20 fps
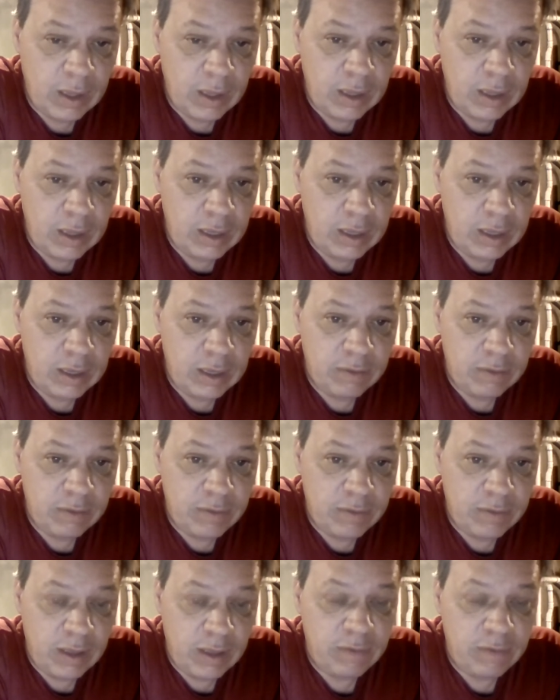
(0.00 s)
If
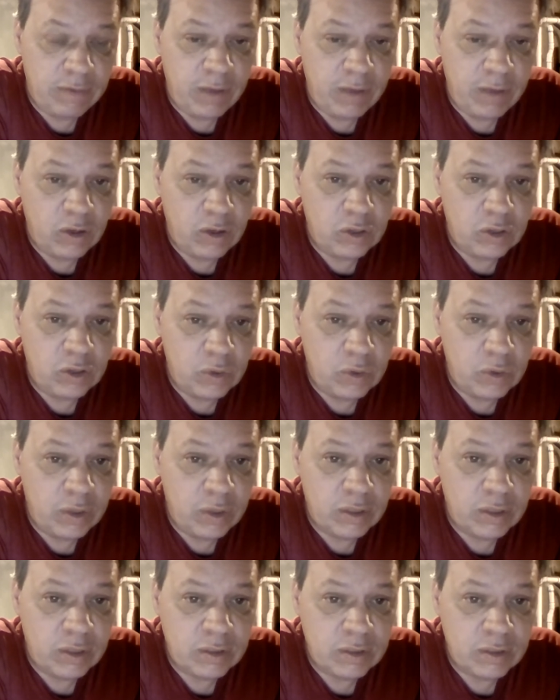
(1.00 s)
they fail to do
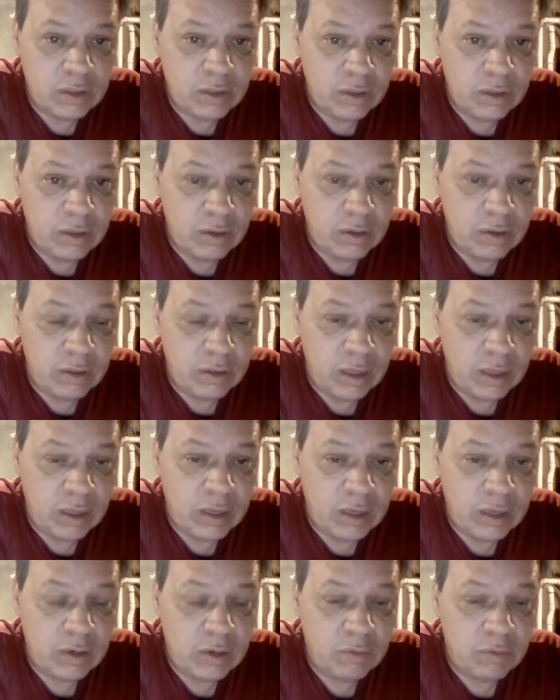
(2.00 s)
this, they
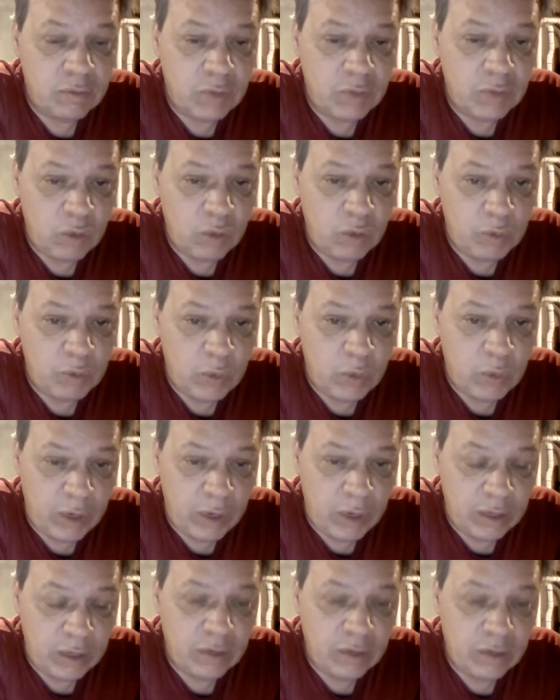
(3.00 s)
will be
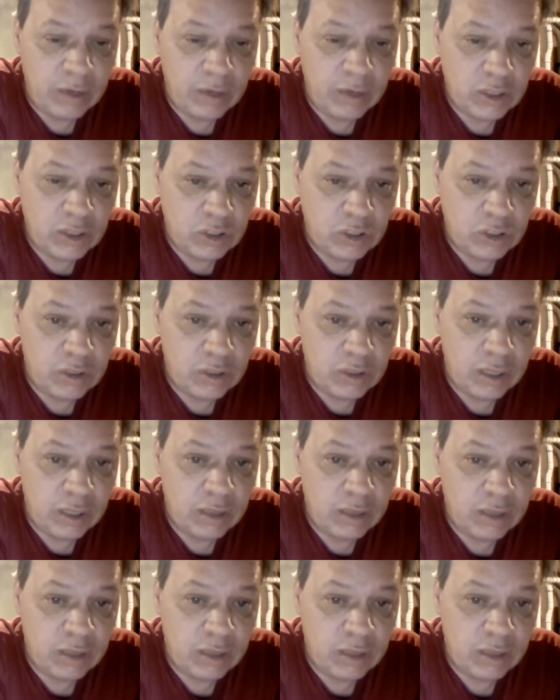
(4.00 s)
waiting until next year to get their